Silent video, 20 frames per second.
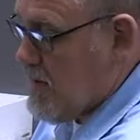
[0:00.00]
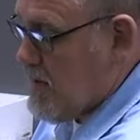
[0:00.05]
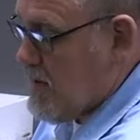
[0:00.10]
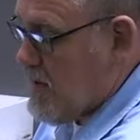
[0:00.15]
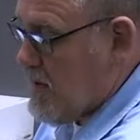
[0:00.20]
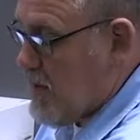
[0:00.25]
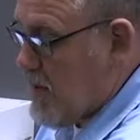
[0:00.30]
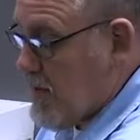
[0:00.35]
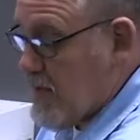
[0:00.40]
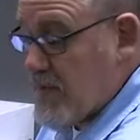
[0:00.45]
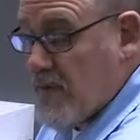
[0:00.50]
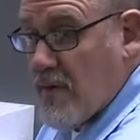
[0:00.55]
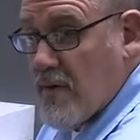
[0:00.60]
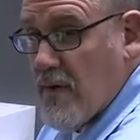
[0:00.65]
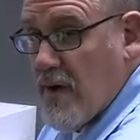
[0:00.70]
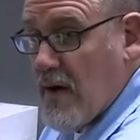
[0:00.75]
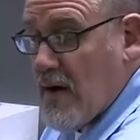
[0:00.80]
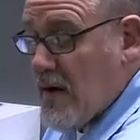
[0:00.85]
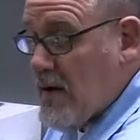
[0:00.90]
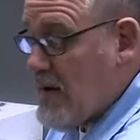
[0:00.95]
They'll both
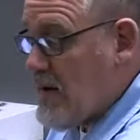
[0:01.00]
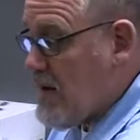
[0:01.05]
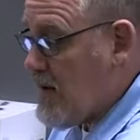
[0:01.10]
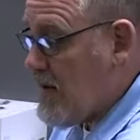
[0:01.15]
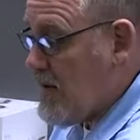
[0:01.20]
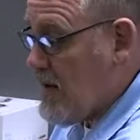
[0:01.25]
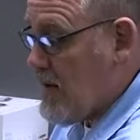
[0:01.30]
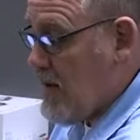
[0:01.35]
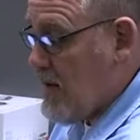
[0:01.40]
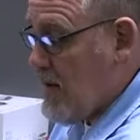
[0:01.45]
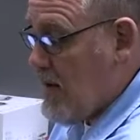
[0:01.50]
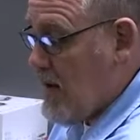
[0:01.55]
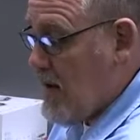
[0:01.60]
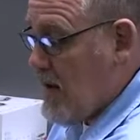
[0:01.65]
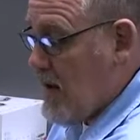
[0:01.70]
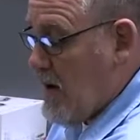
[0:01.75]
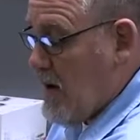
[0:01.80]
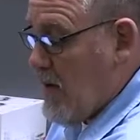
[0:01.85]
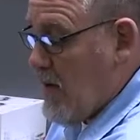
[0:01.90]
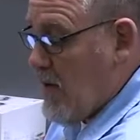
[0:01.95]
turn on.
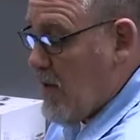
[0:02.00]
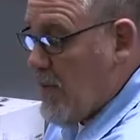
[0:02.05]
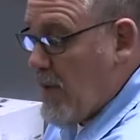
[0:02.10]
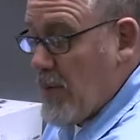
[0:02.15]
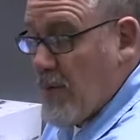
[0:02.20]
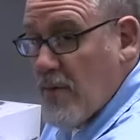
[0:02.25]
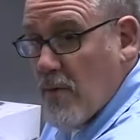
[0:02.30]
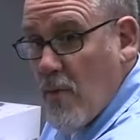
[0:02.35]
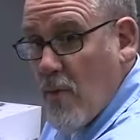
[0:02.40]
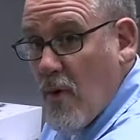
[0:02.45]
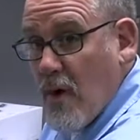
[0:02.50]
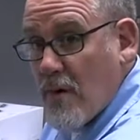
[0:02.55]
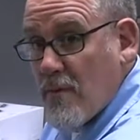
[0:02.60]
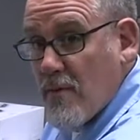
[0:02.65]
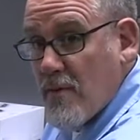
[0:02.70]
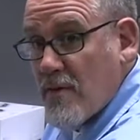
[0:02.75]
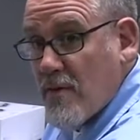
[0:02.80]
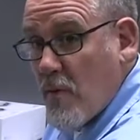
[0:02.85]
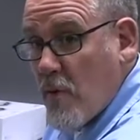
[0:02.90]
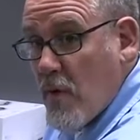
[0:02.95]
Remember, the one
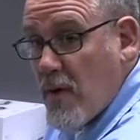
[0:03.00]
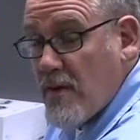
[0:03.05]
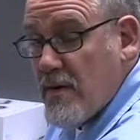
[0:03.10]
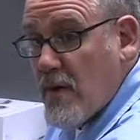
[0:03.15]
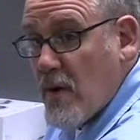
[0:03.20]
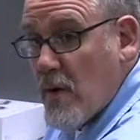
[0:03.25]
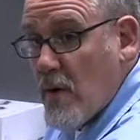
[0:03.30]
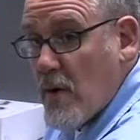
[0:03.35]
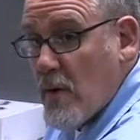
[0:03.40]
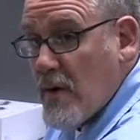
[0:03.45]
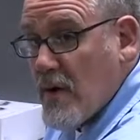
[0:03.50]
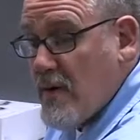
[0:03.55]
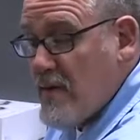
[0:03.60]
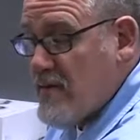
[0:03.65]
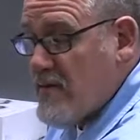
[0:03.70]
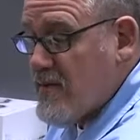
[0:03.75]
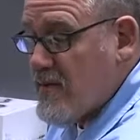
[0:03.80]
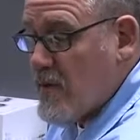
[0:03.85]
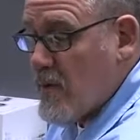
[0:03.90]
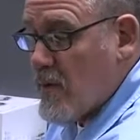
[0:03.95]
with the window
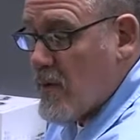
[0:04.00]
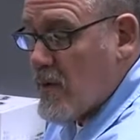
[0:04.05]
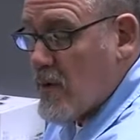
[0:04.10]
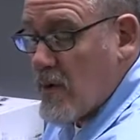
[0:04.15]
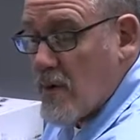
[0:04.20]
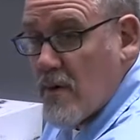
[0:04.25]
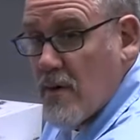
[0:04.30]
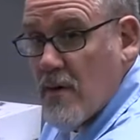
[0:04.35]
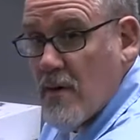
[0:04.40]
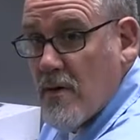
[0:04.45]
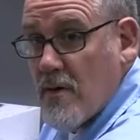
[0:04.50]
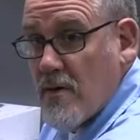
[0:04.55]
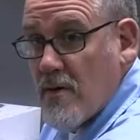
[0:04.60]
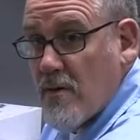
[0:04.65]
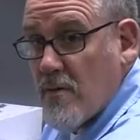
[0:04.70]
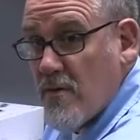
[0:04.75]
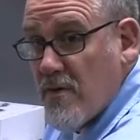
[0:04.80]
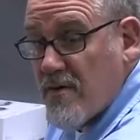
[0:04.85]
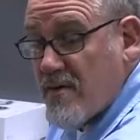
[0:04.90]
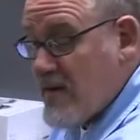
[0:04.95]
is your
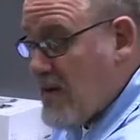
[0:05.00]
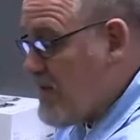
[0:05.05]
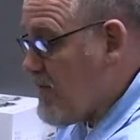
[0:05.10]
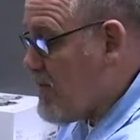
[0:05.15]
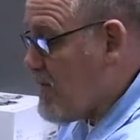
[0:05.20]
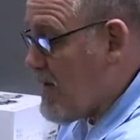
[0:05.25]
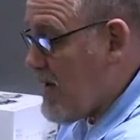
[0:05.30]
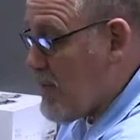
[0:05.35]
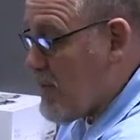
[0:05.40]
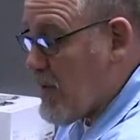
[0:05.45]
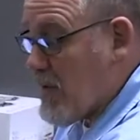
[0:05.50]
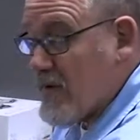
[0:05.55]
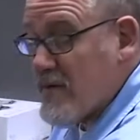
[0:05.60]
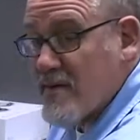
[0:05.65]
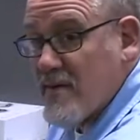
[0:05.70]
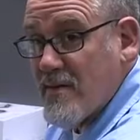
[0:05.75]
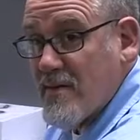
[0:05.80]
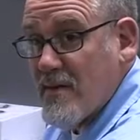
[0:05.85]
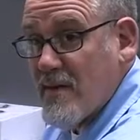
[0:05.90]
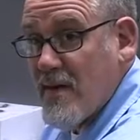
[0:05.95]
receiver that
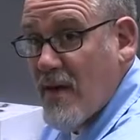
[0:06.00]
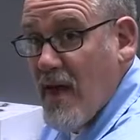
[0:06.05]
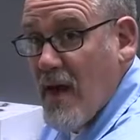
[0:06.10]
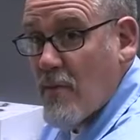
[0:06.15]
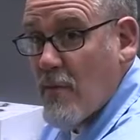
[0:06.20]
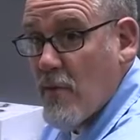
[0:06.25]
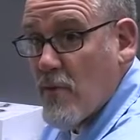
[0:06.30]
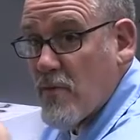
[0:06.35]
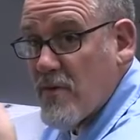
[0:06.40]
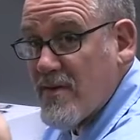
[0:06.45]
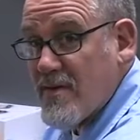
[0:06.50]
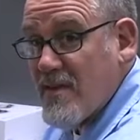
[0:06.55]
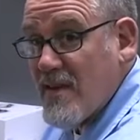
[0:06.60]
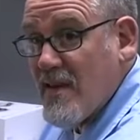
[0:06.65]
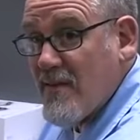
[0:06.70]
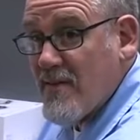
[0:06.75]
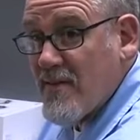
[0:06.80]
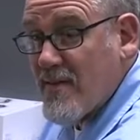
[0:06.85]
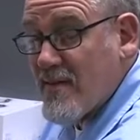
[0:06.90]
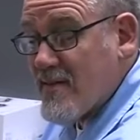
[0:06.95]
plugs into the camera. It
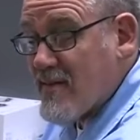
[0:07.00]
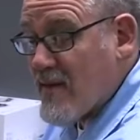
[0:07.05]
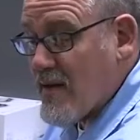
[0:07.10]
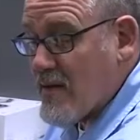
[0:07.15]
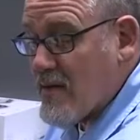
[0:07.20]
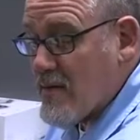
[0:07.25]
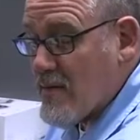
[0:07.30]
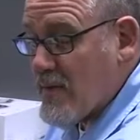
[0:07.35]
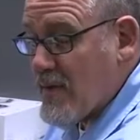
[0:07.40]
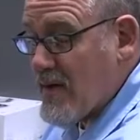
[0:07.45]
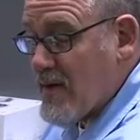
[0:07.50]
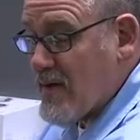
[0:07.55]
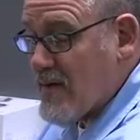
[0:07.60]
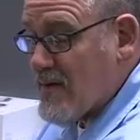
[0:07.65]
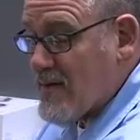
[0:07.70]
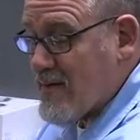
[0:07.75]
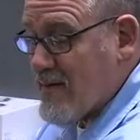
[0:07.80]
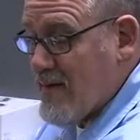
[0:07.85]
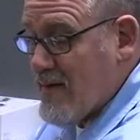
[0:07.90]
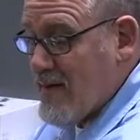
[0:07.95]
receives the signal
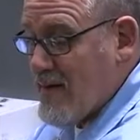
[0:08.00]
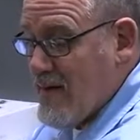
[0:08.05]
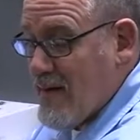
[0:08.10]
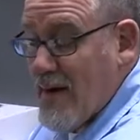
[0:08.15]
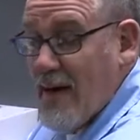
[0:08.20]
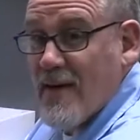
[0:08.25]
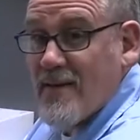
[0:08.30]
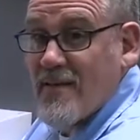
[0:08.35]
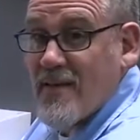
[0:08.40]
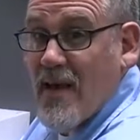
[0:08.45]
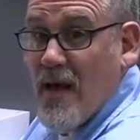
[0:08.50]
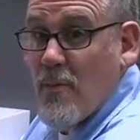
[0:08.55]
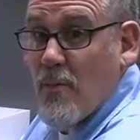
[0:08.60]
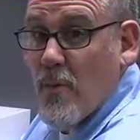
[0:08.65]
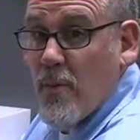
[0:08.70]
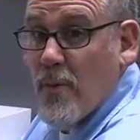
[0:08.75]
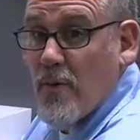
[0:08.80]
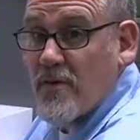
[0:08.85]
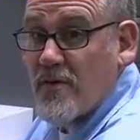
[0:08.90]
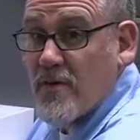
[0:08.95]
because as a
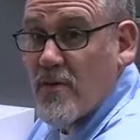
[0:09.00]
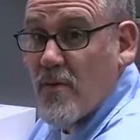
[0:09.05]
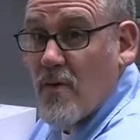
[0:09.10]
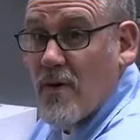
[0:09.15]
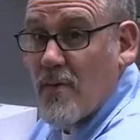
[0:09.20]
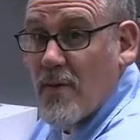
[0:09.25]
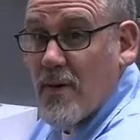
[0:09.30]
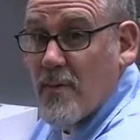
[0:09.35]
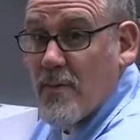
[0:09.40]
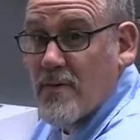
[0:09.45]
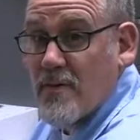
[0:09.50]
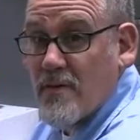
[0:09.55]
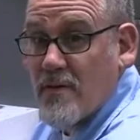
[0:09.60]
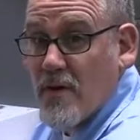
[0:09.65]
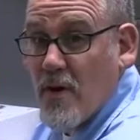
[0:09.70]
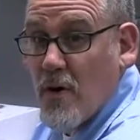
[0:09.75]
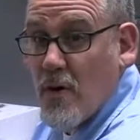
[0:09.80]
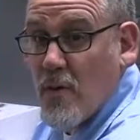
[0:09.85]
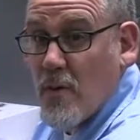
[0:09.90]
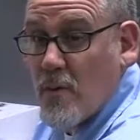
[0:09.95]
camera person, you want to be able to
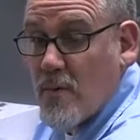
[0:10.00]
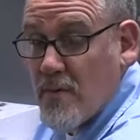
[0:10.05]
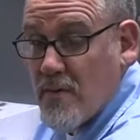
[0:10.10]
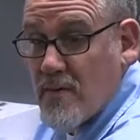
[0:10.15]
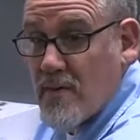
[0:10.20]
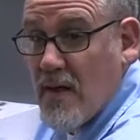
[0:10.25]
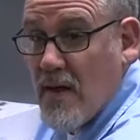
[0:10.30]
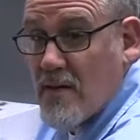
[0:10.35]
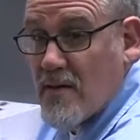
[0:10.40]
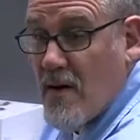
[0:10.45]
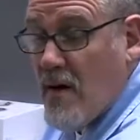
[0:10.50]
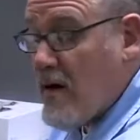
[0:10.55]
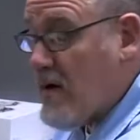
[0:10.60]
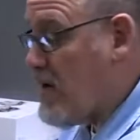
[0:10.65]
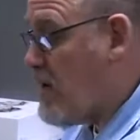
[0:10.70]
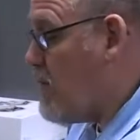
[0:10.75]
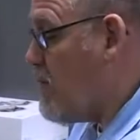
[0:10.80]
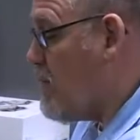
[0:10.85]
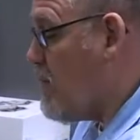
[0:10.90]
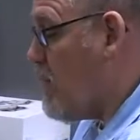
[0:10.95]
know that the
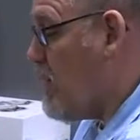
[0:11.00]
audio is